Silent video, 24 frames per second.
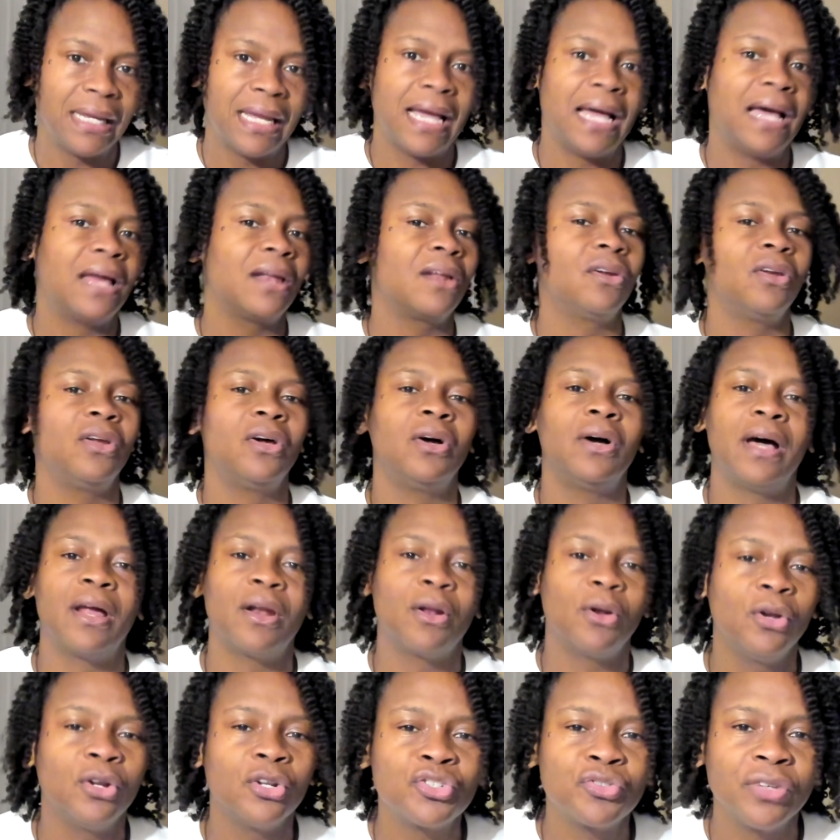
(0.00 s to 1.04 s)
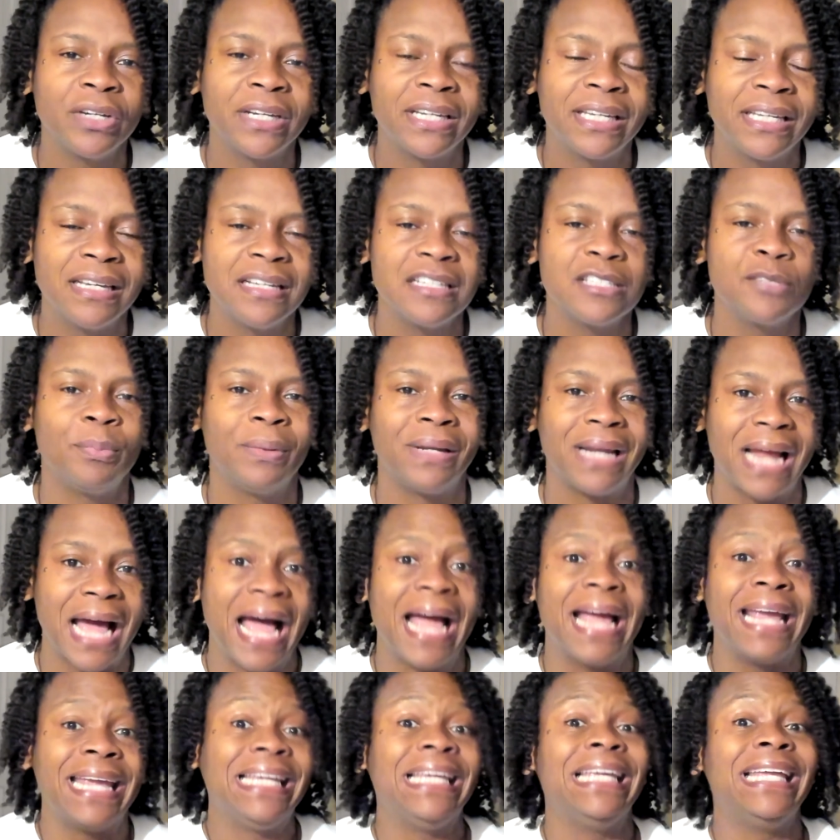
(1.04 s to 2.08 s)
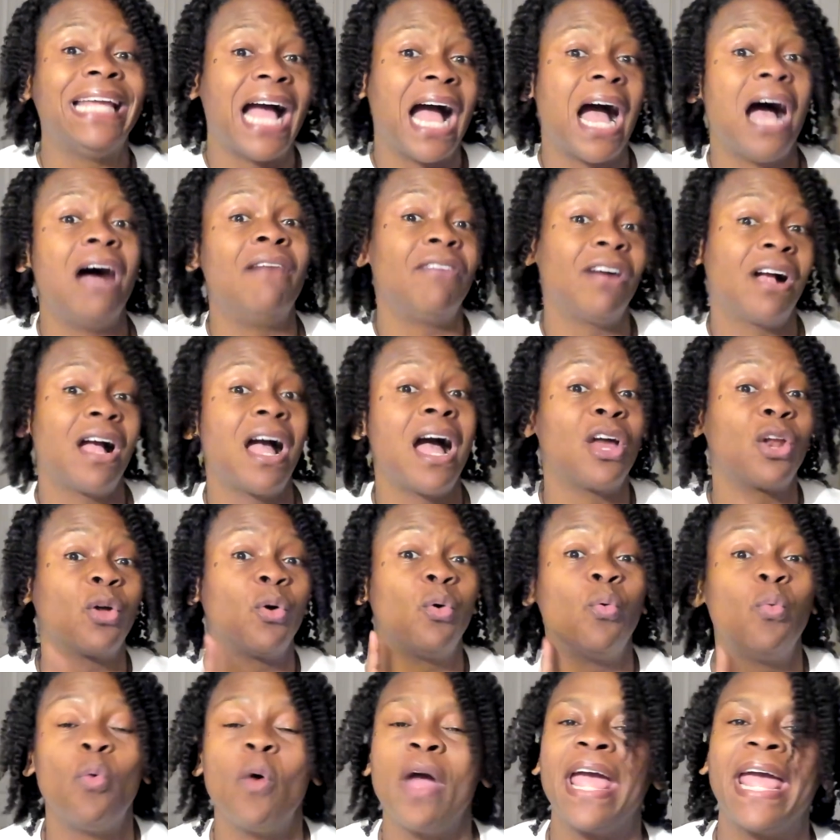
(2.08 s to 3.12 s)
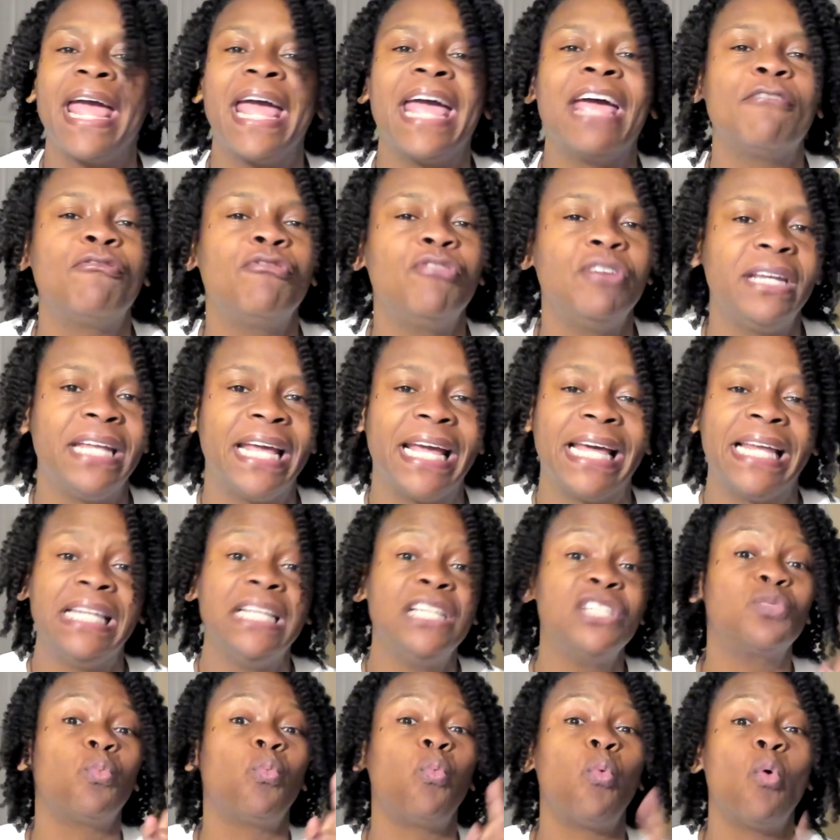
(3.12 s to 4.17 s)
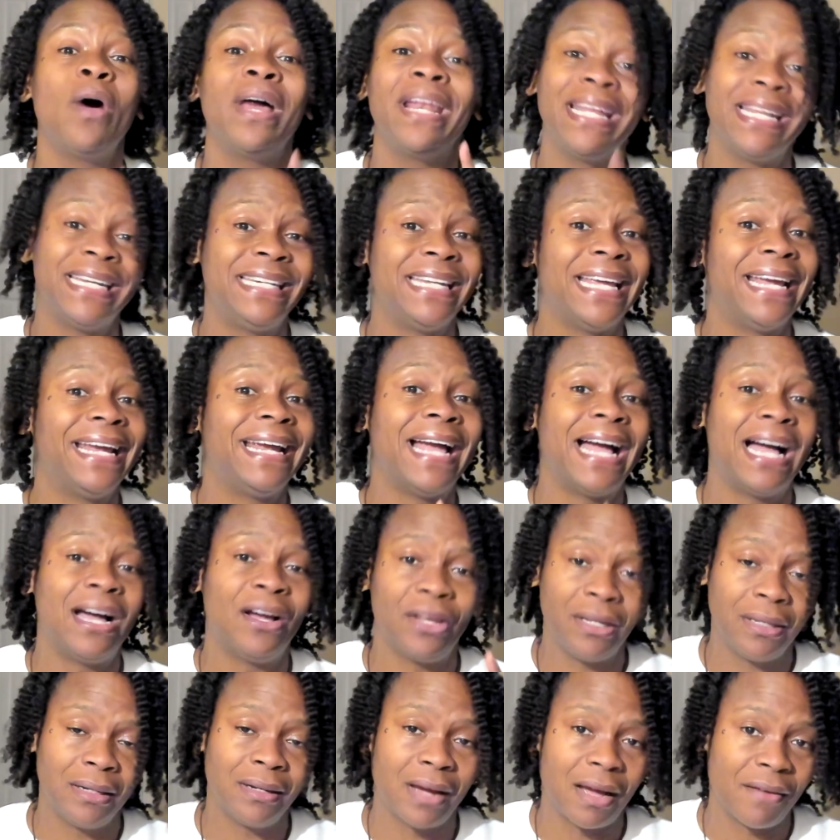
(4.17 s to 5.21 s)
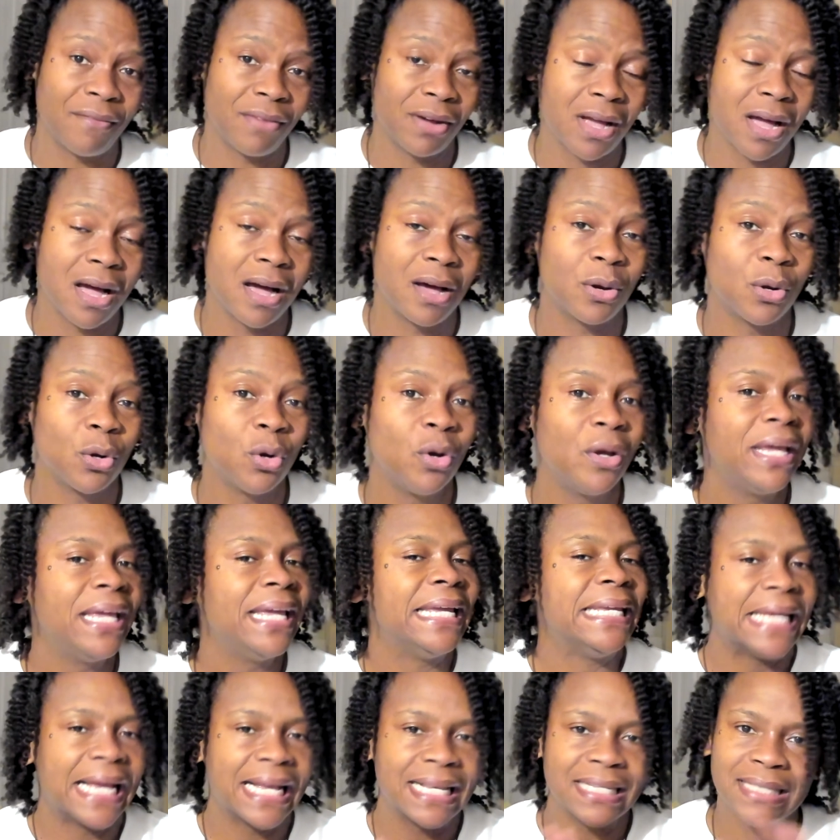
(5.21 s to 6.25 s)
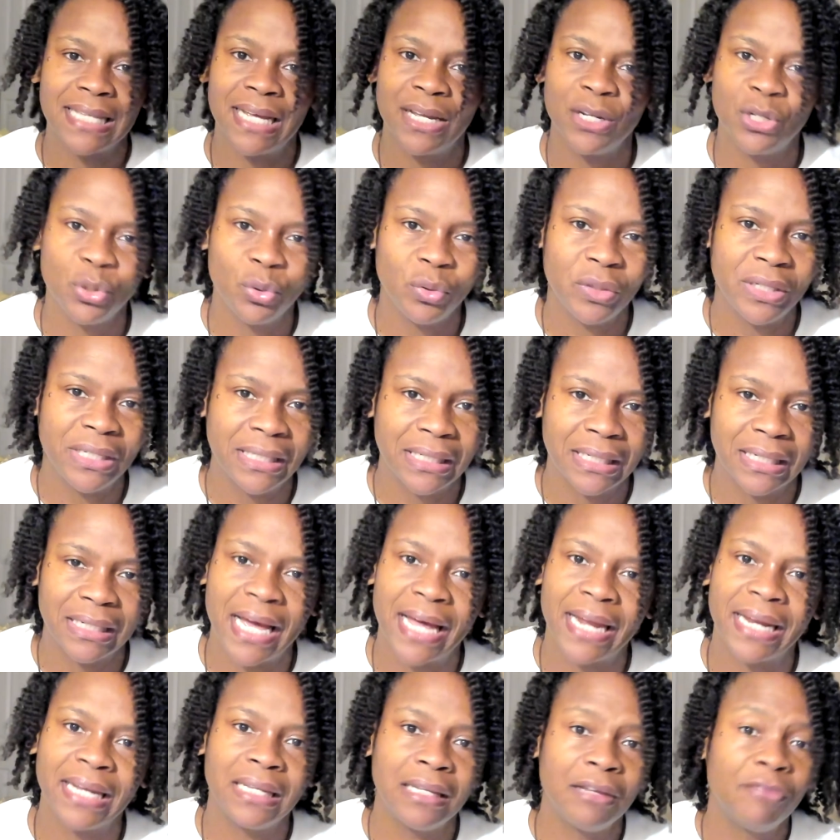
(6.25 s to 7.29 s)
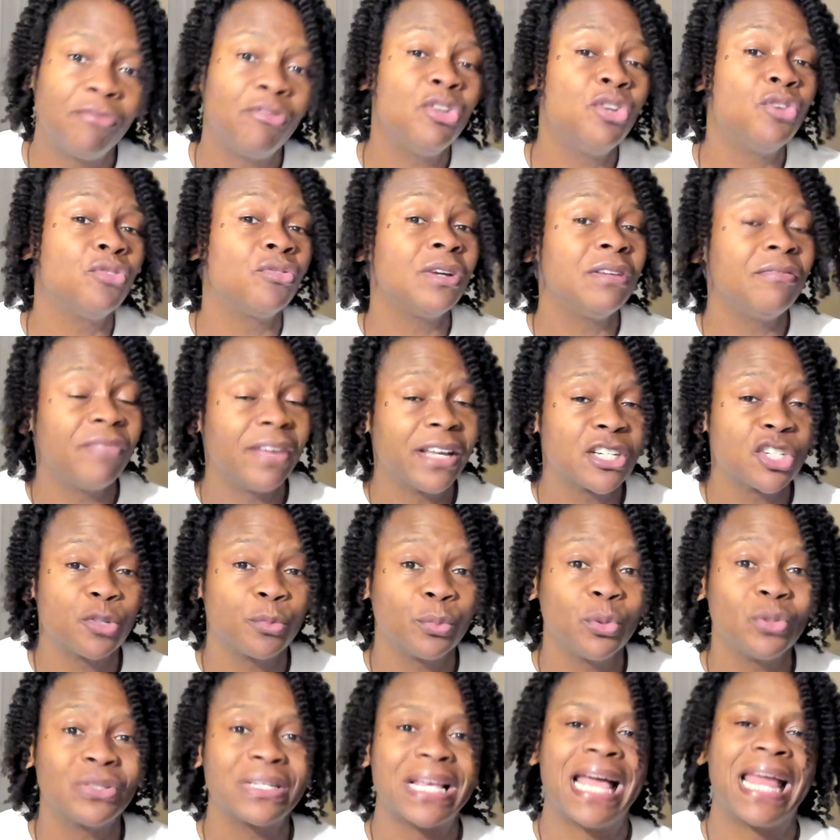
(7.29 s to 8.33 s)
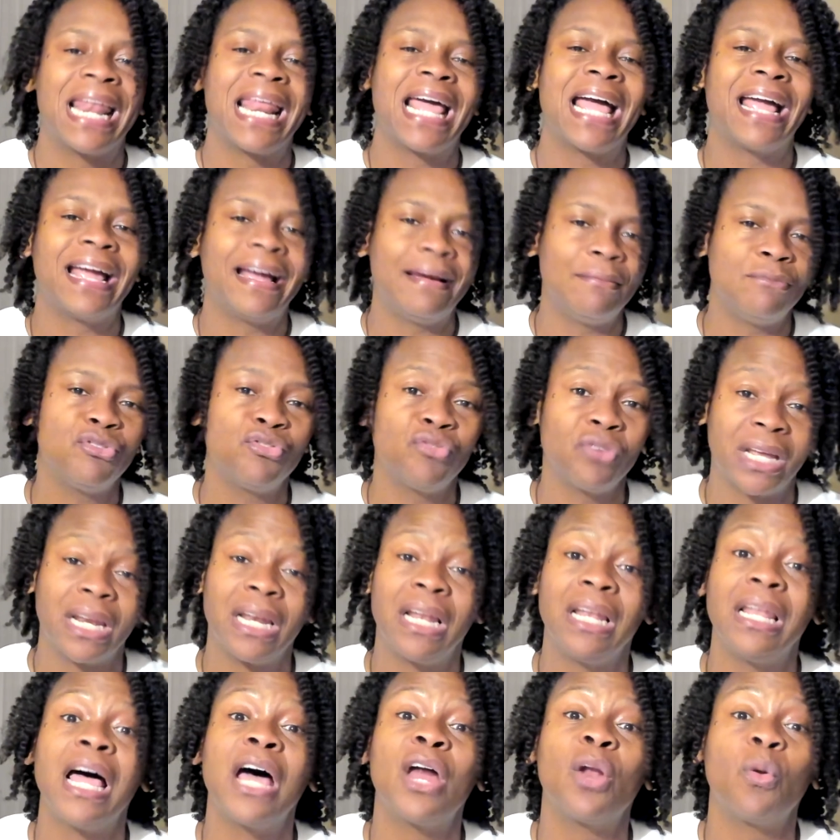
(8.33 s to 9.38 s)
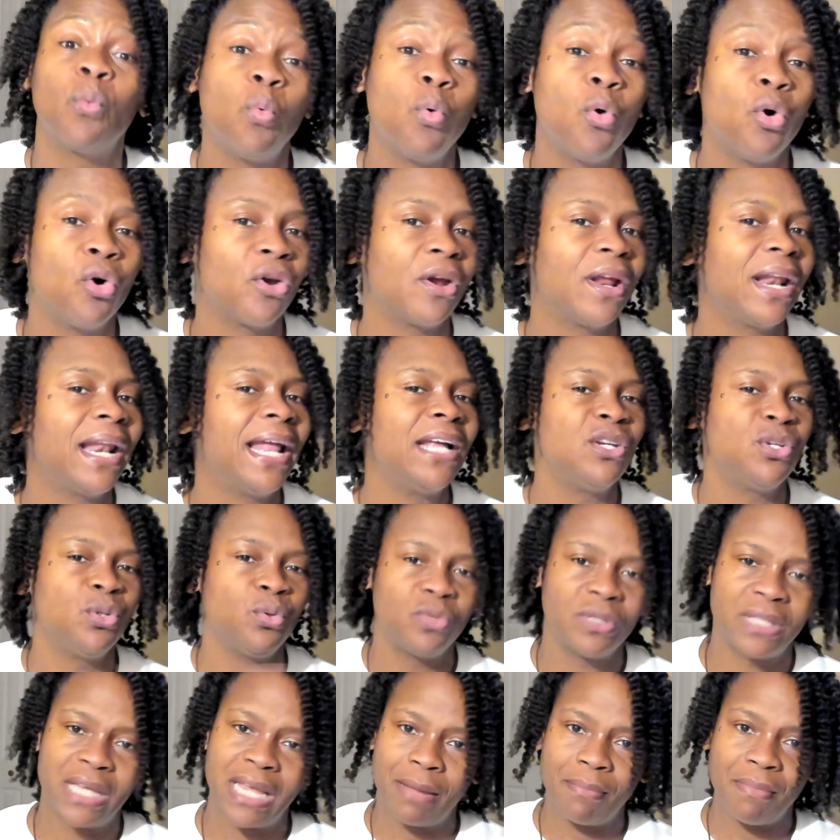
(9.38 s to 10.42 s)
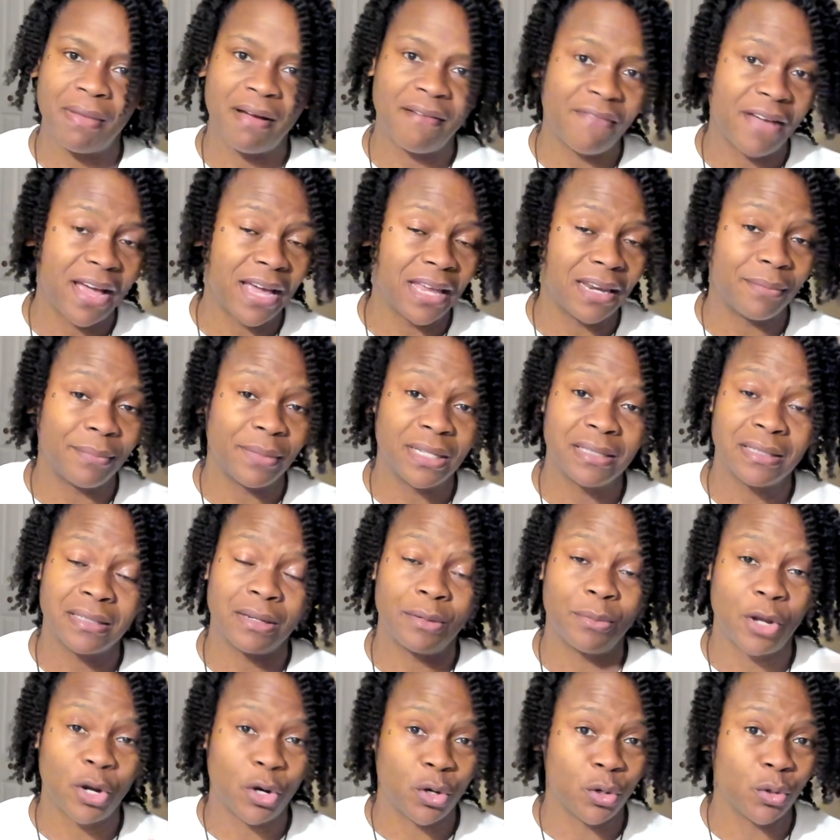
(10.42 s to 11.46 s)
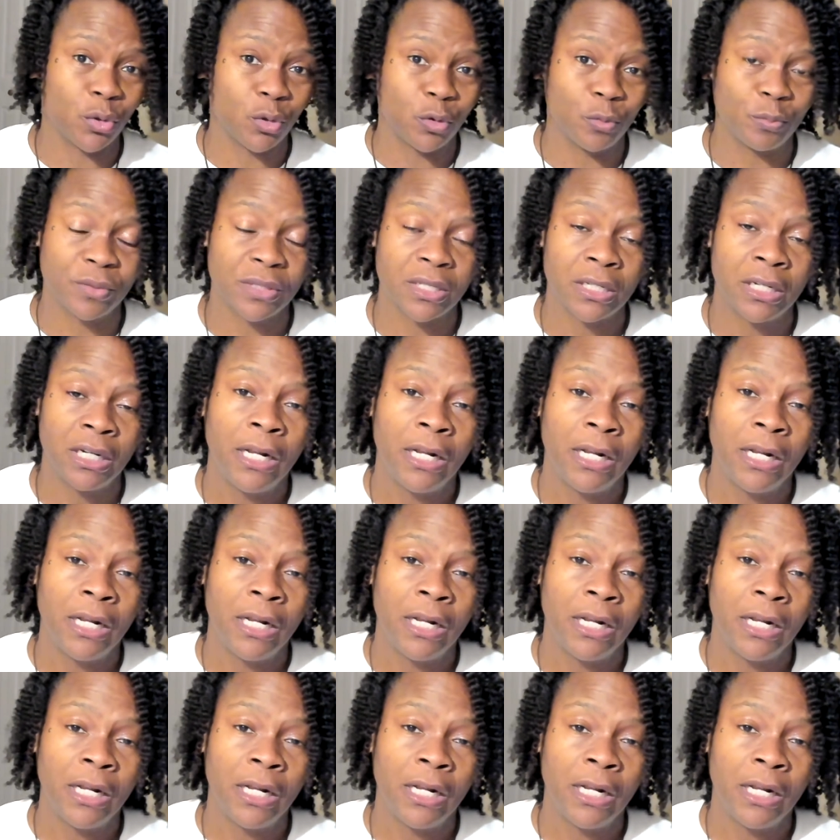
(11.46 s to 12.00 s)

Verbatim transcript: I don't know. I don't know the trick is, but I eat avocado every day. At least one a day I'll eat avocado. Yes, I do eat a lot of leafy green vegetables and I am drinking a lot of water and I do take my vitamins and herbs.